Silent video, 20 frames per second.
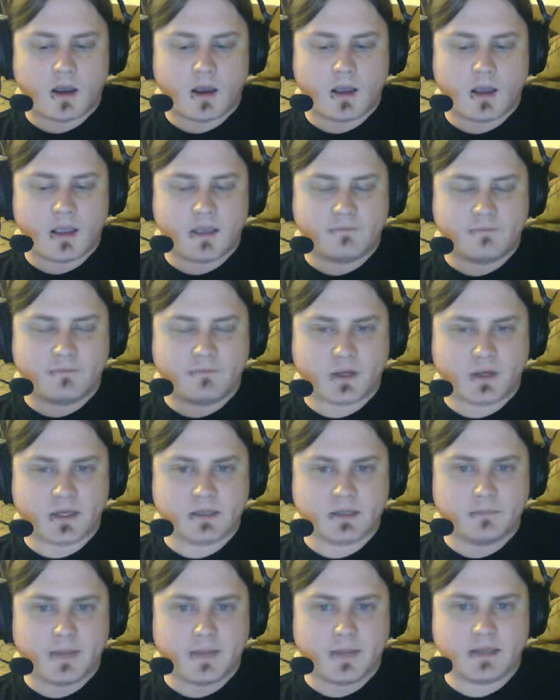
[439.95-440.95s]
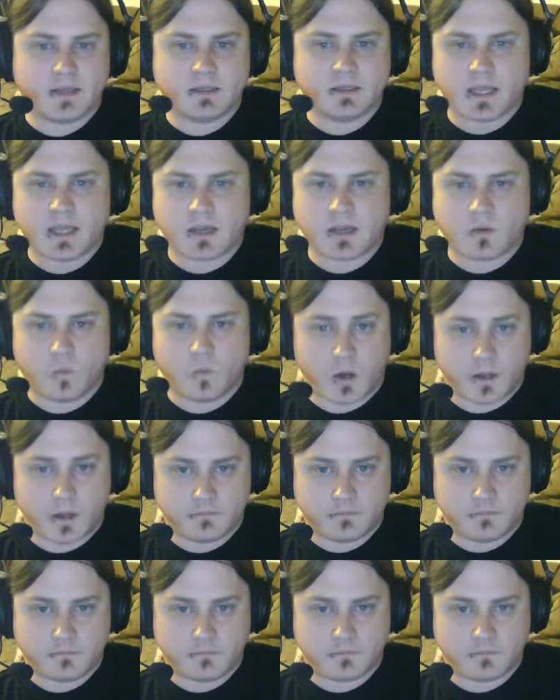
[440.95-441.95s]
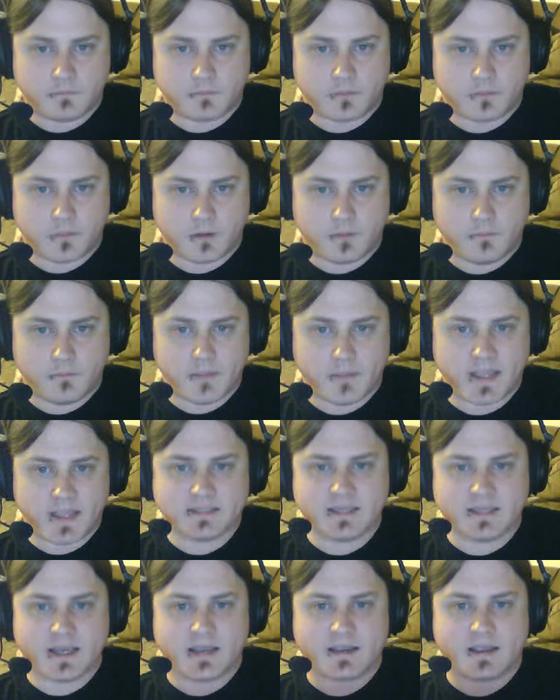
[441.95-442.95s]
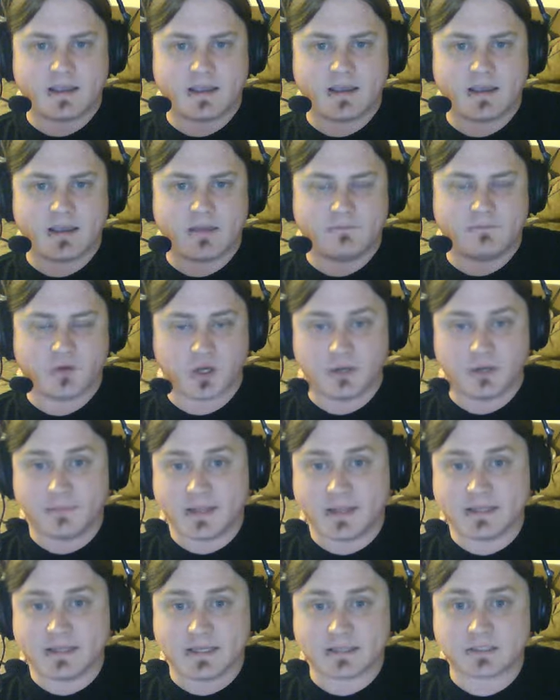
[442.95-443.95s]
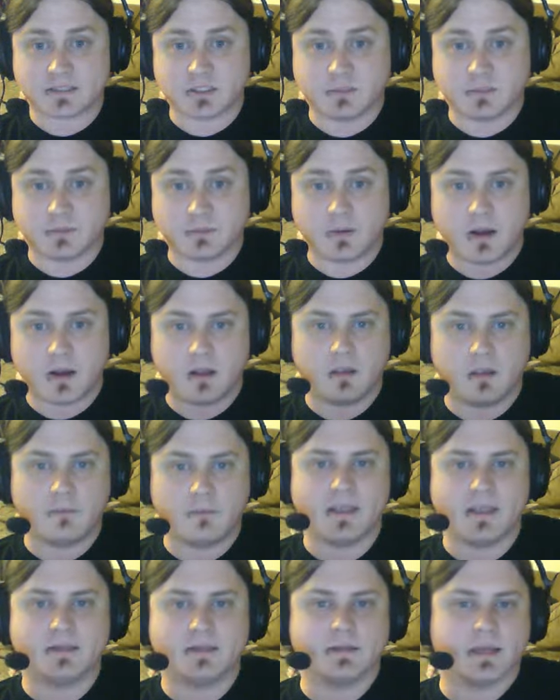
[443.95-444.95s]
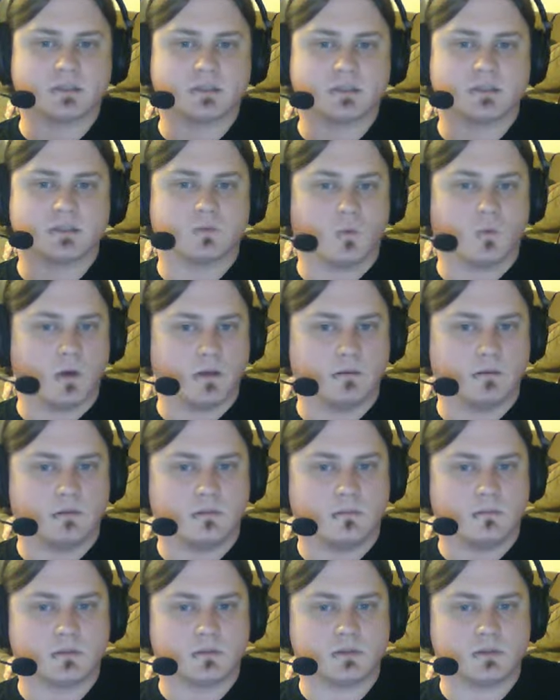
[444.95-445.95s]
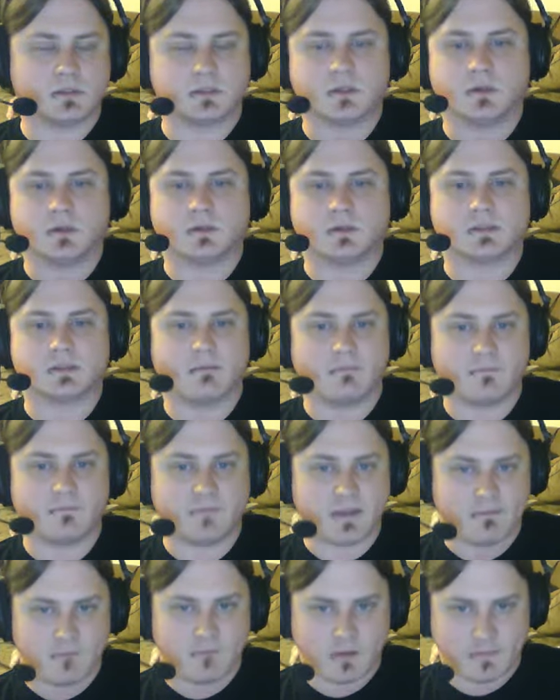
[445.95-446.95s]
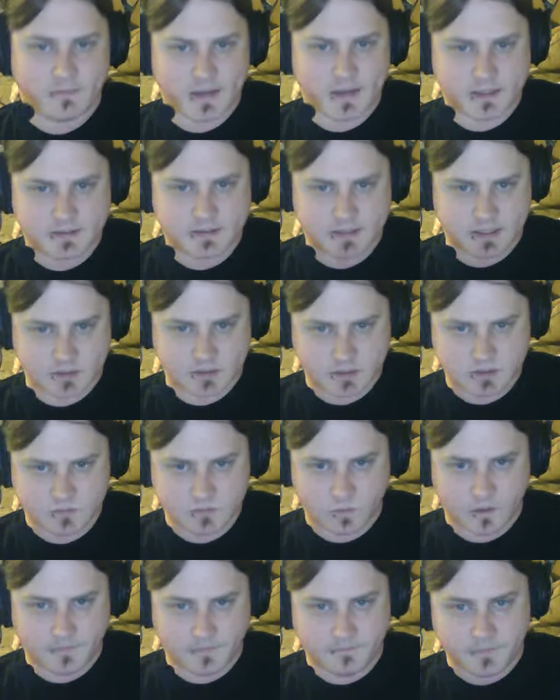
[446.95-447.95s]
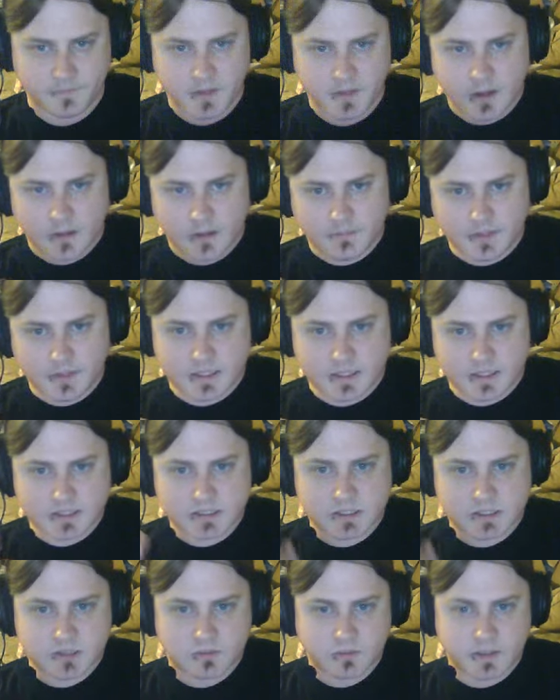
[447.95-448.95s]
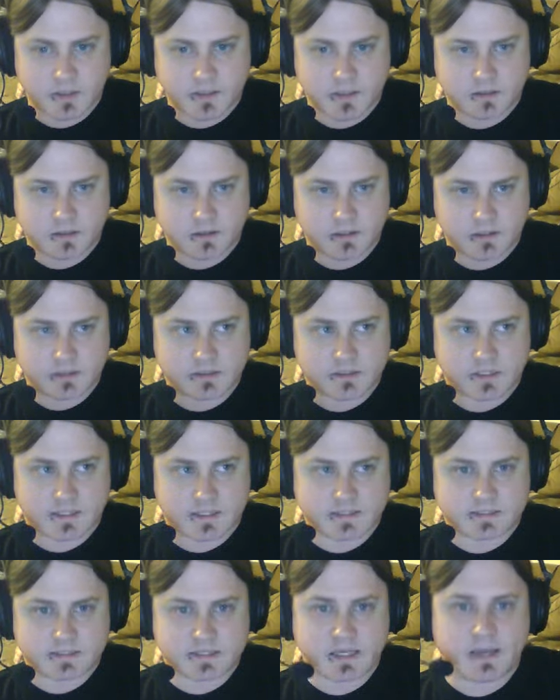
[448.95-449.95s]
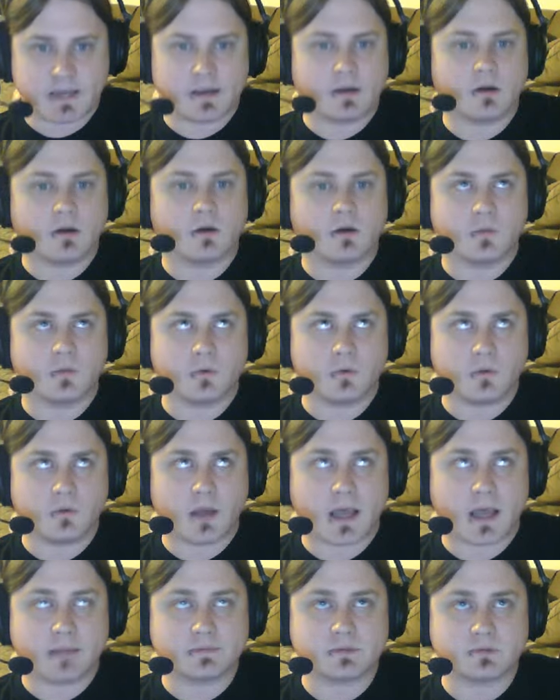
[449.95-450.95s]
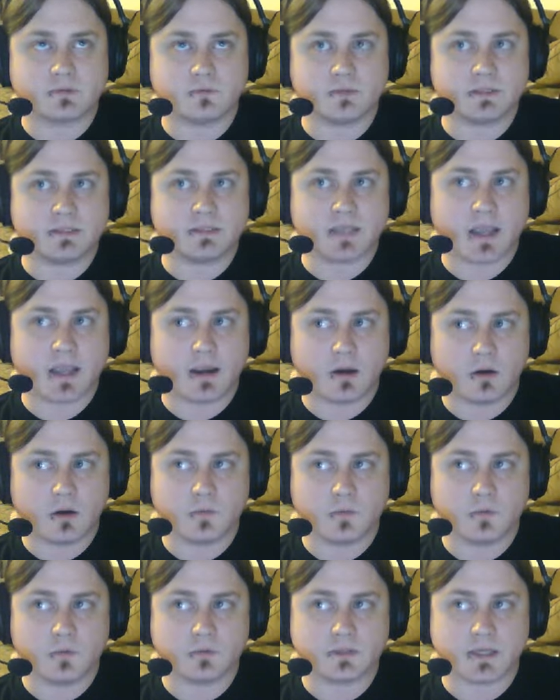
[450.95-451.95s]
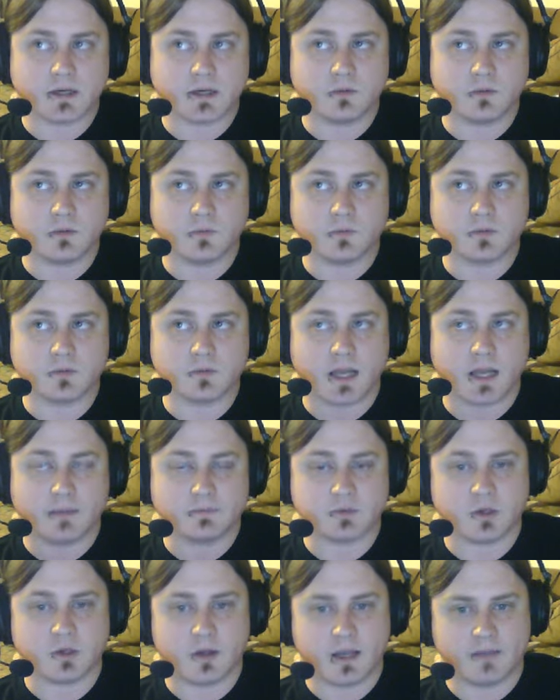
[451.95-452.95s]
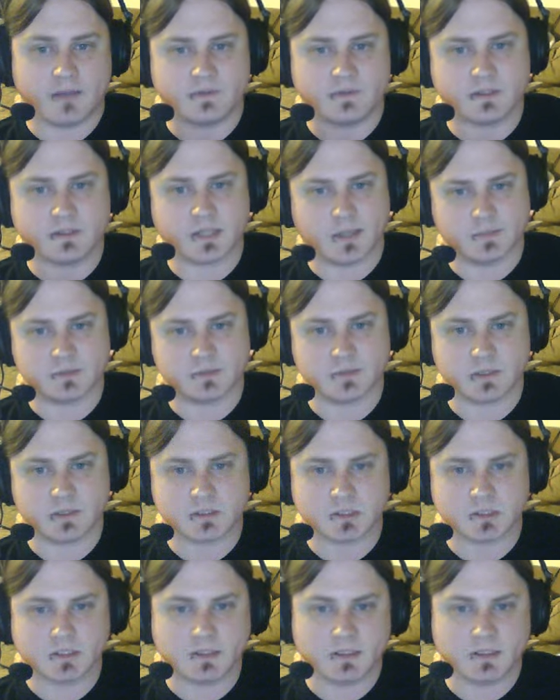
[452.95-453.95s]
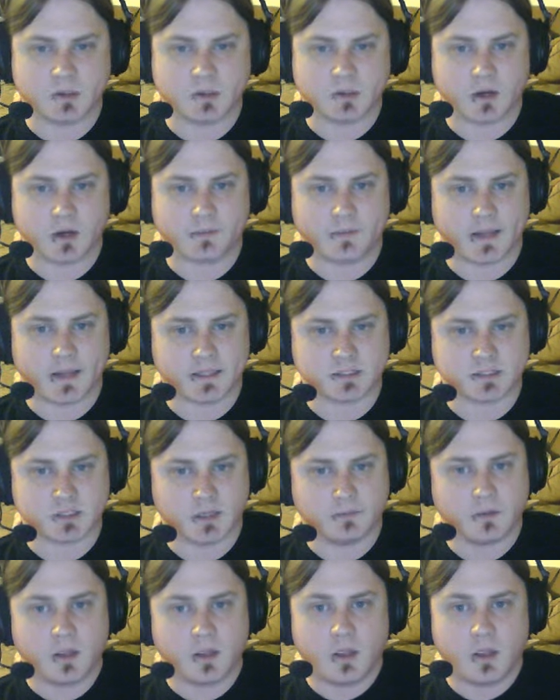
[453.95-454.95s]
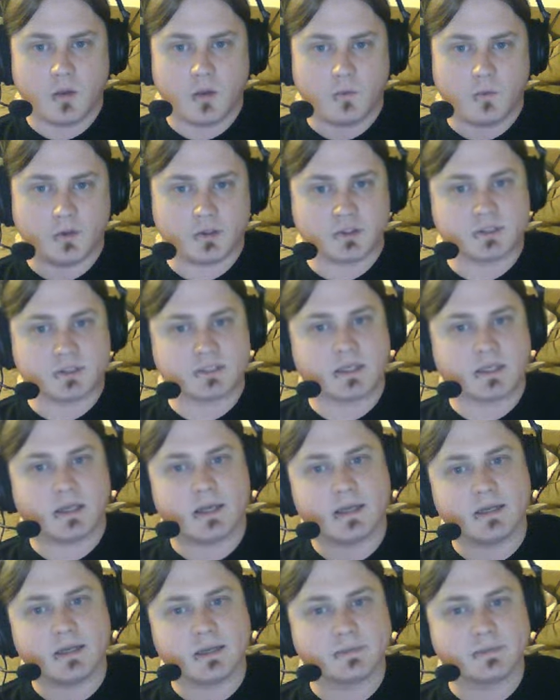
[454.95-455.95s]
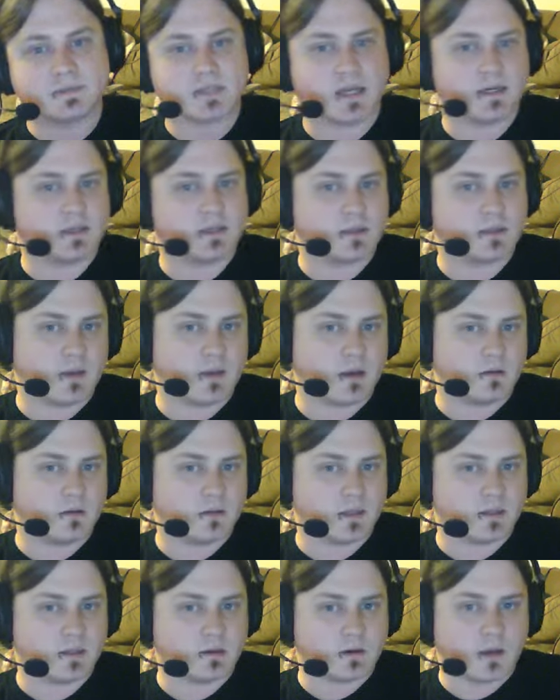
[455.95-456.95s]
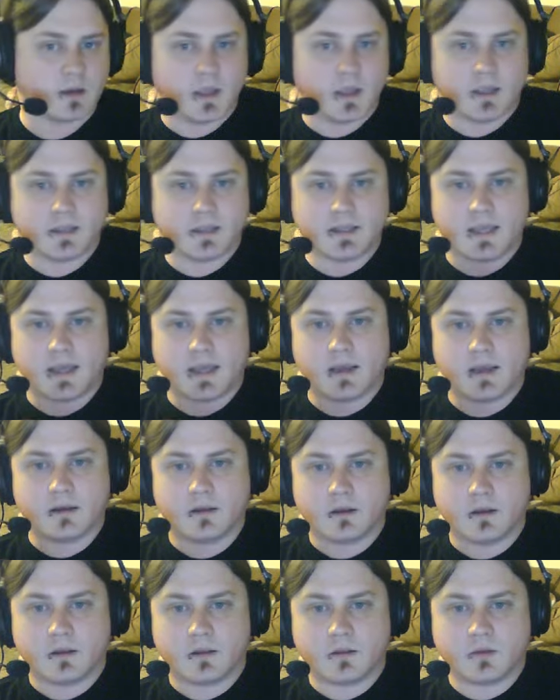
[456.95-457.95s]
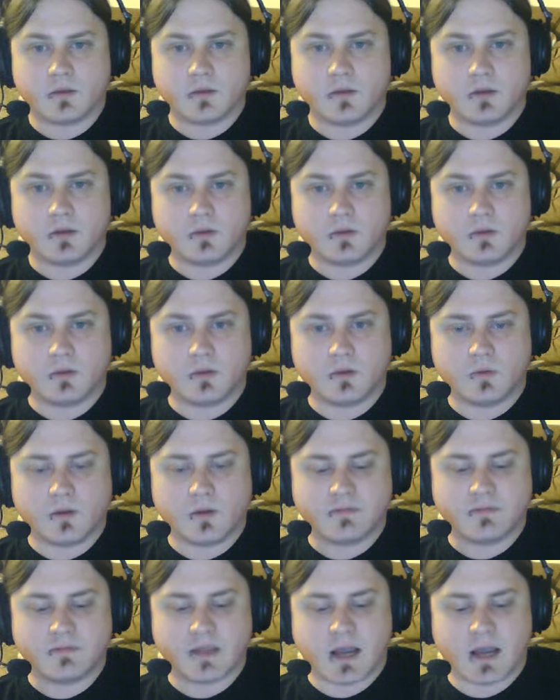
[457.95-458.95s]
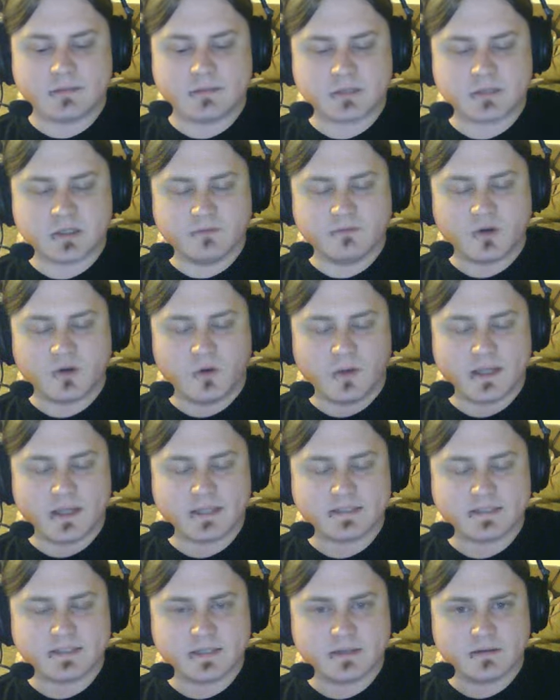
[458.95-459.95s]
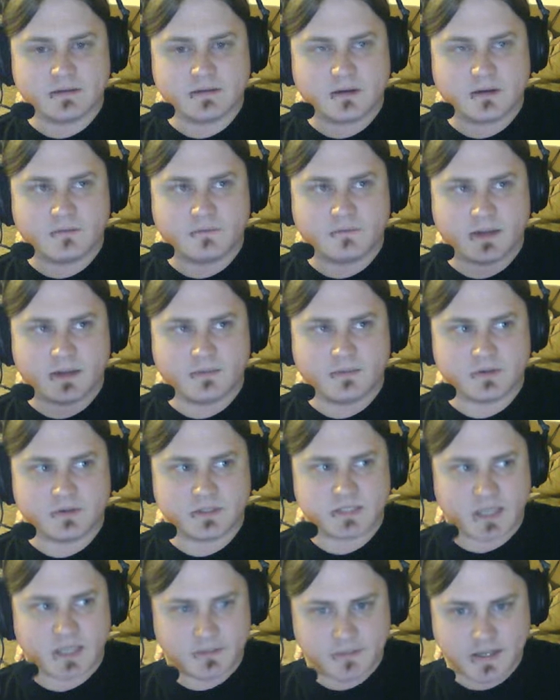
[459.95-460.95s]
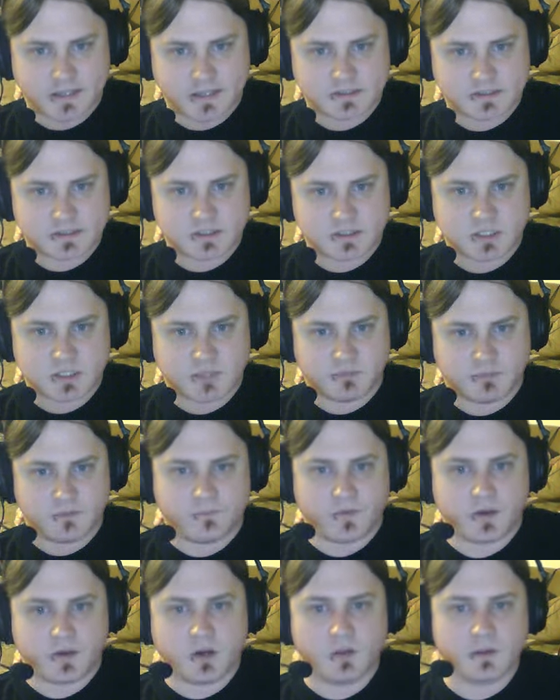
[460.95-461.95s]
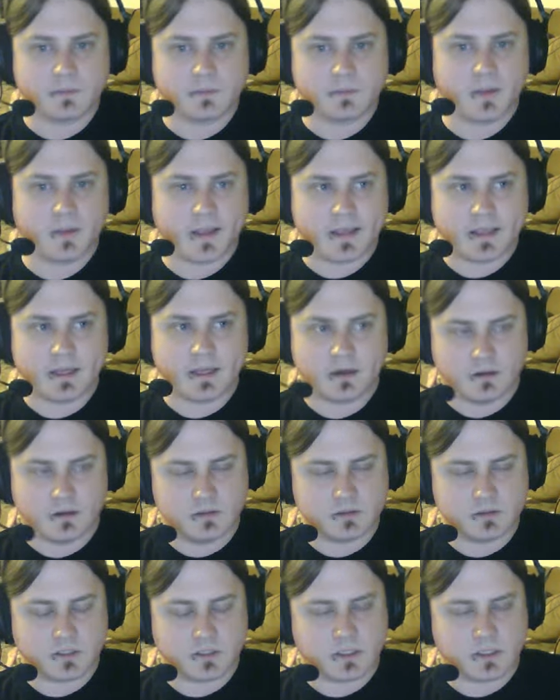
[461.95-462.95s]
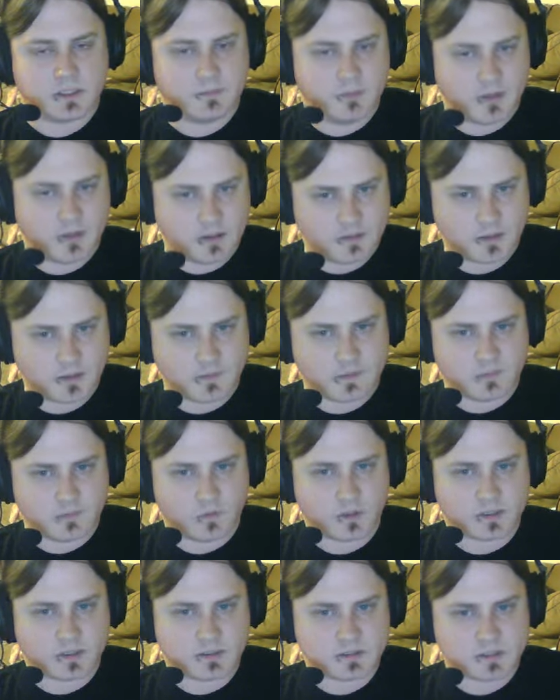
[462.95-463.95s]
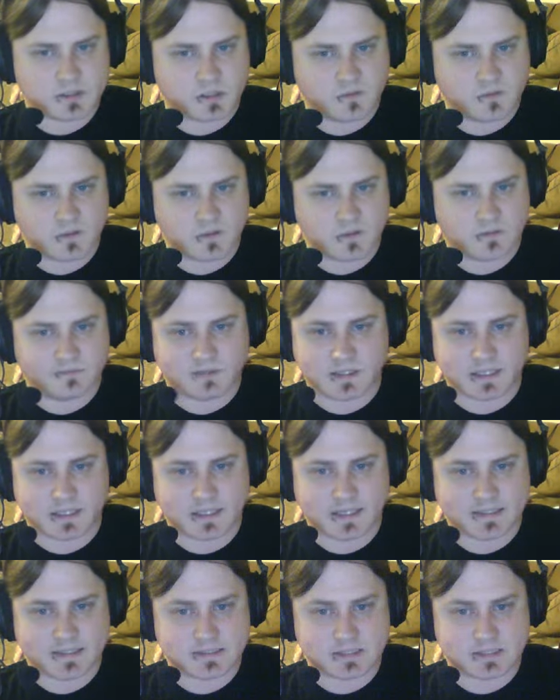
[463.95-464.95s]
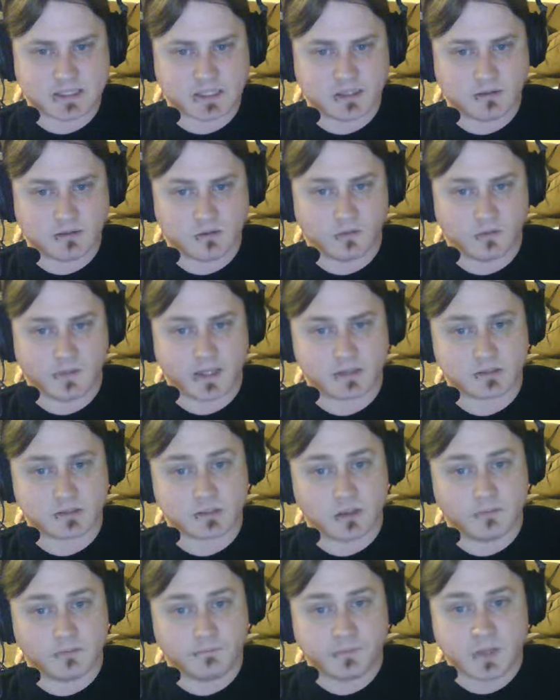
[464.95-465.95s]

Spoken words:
if you're going to main deck if you're going to main deck Super Poly, main deck just 1. Just do yourself a favor and main deck just 1. Because 3 is a terrible, absolutely terrible, terrible top draw half the time, especially in the dark matchup, when you're just going to end up siding them out later. Yeah, you have the option of getting their Zen mains and shit, but if they know they're playing heroes, they're going to play a little bit more conservatively against the hero matchup.